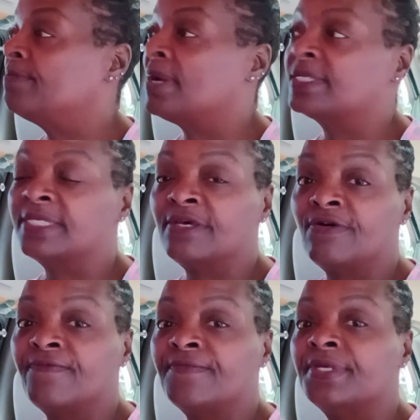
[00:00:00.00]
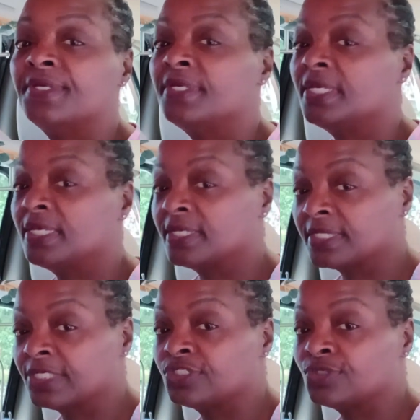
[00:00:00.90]
myself in a
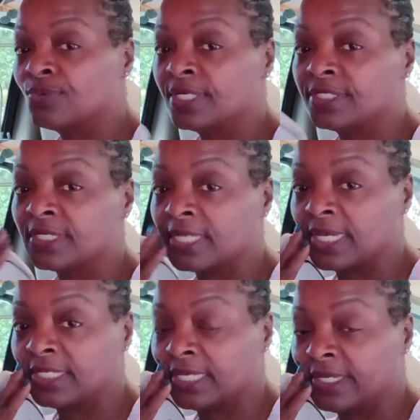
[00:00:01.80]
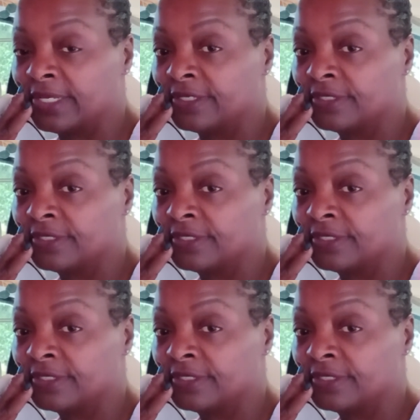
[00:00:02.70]
situation like that